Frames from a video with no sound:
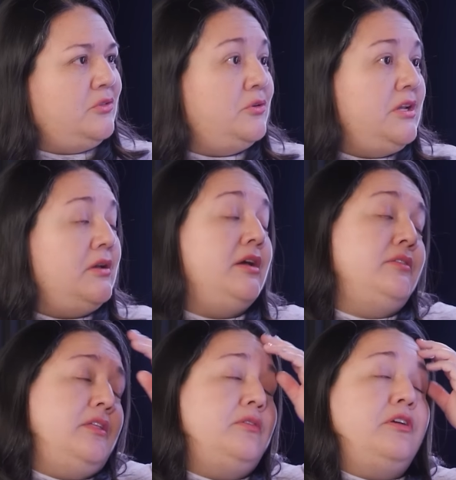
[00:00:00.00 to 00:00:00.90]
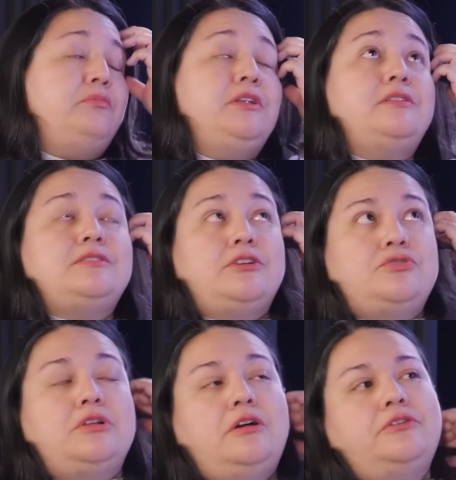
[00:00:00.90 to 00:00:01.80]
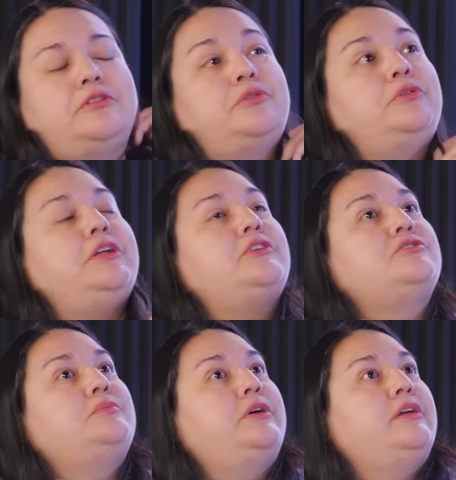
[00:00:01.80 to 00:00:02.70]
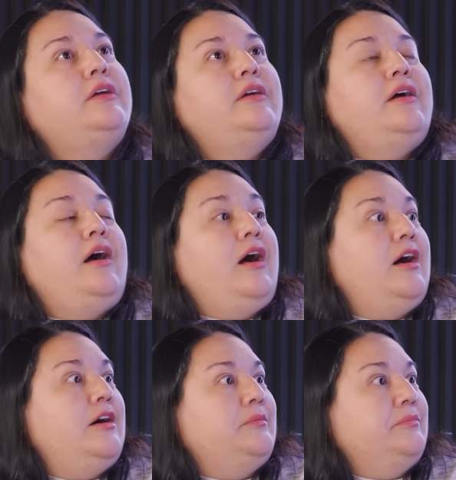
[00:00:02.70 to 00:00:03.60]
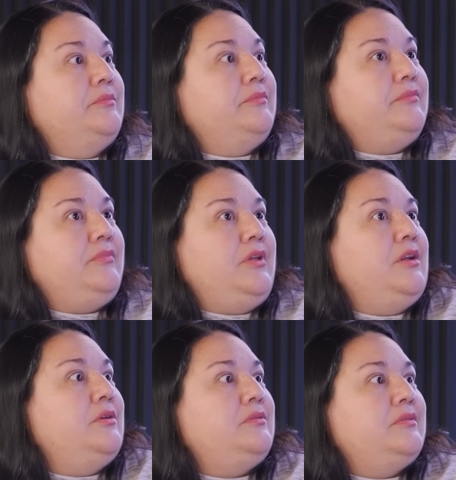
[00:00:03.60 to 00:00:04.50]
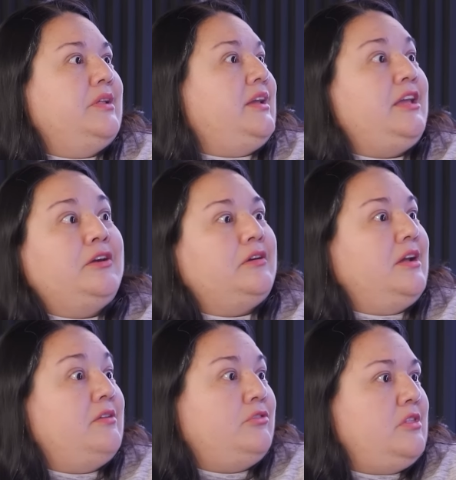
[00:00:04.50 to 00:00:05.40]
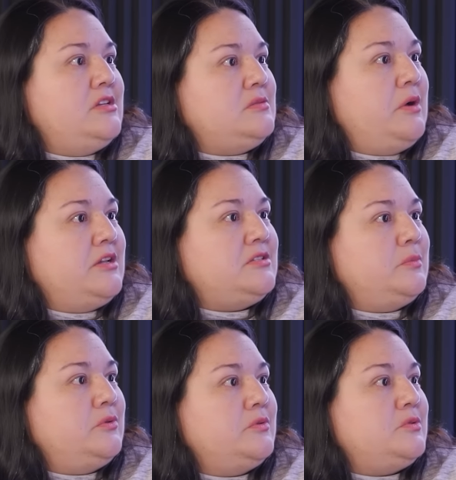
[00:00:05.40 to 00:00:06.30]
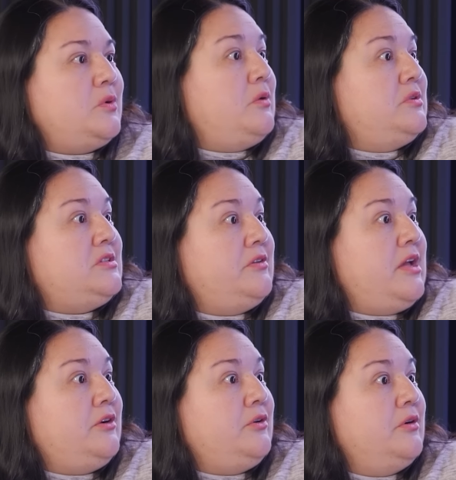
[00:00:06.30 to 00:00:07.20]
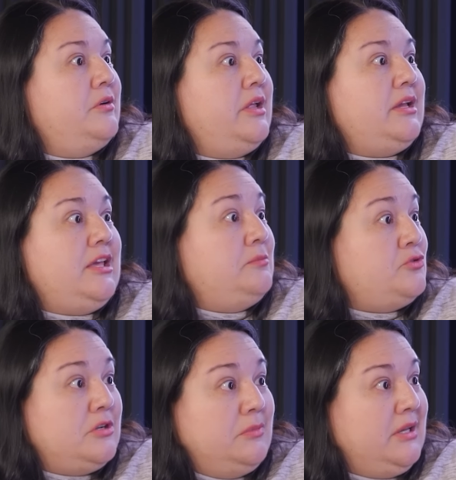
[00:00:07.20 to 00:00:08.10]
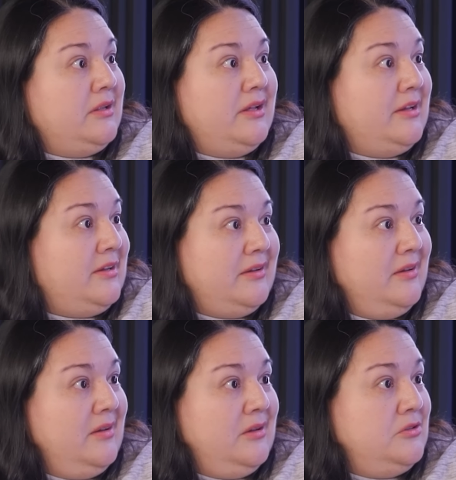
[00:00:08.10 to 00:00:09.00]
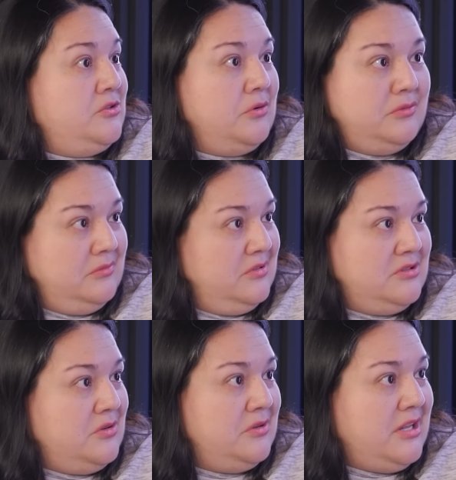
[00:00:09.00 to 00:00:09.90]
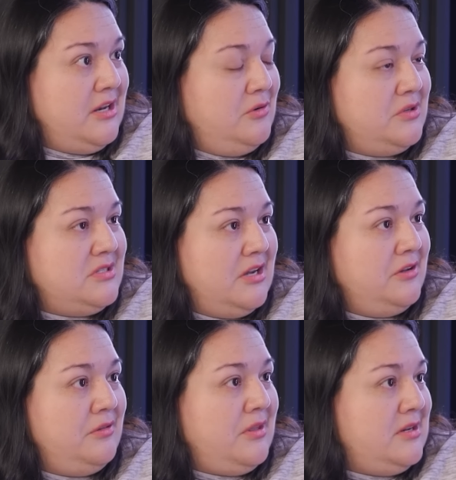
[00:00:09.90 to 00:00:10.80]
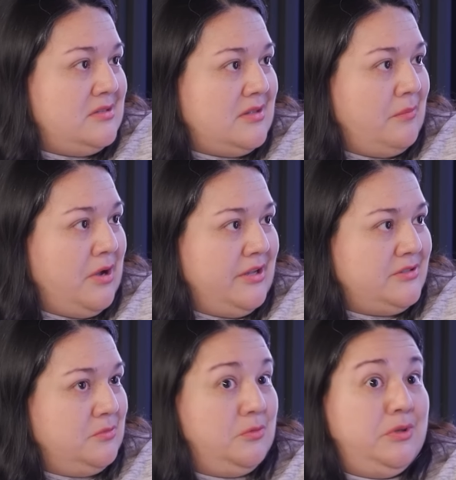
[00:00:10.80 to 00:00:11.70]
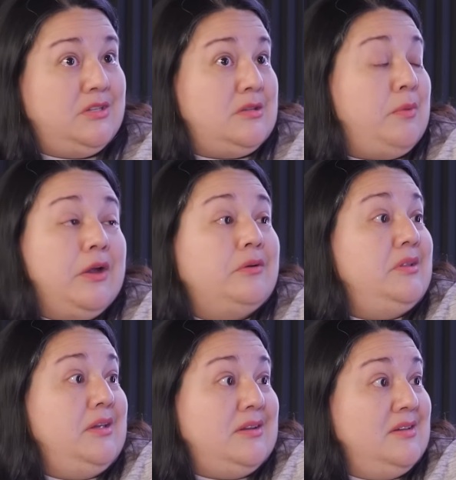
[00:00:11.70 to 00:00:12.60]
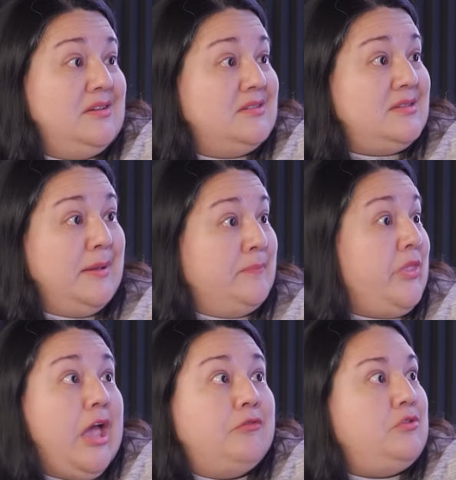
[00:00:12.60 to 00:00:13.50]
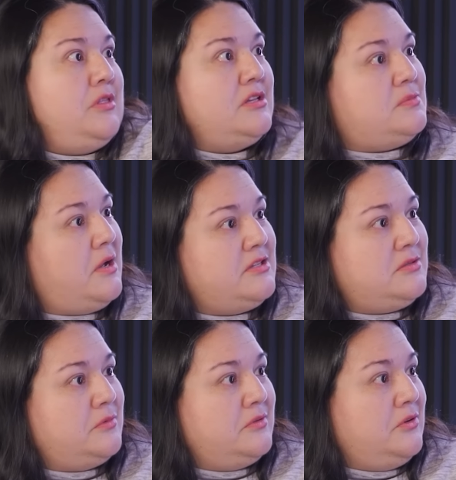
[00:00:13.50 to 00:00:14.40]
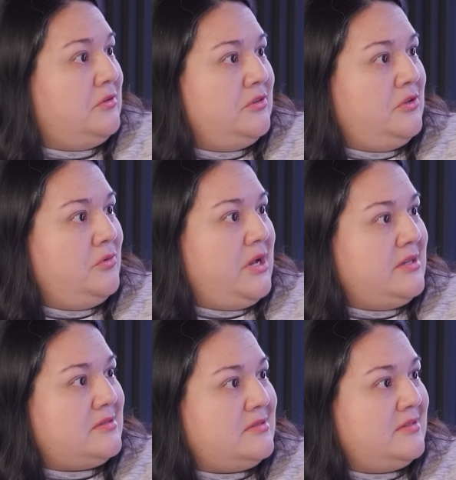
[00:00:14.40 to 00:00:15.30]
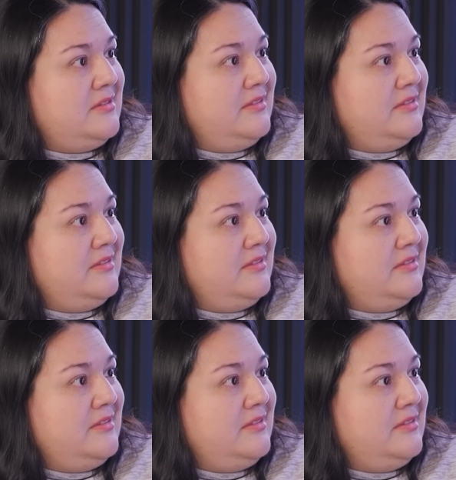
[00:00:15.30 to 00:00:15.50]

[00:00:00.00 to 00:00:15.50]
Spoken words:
30. I think I've been in this country longer than 30 years, but, like, here, everything is possible. So I would tell that girl, like, keep dreaming. Like, don't let anyone tell you that it's not possible, because apparently it is. Everything is possible here in the US.